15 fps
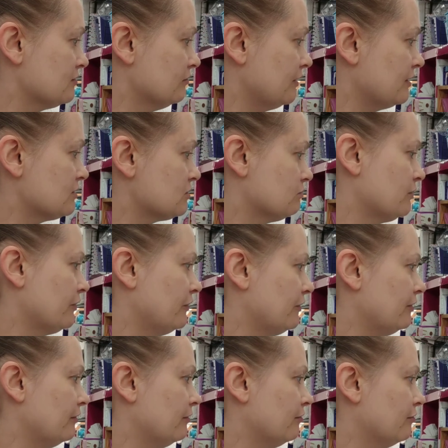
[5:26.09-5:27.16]
That's what
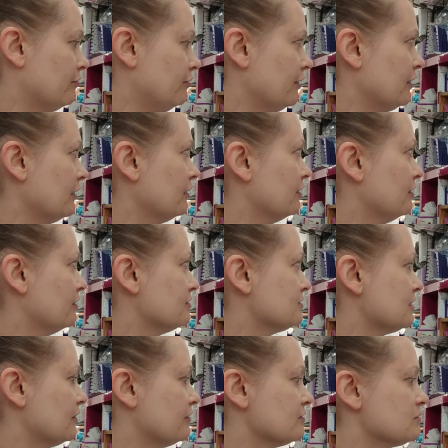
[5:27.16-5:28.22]
they're thinking it is
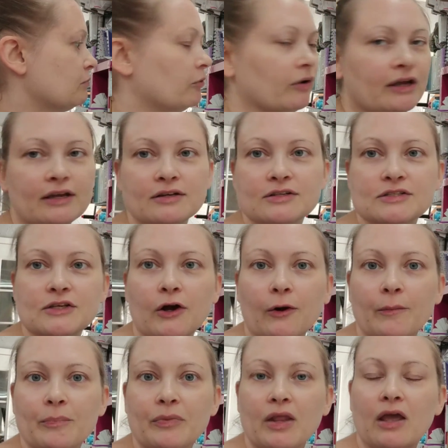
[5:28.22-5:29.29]
at this point. So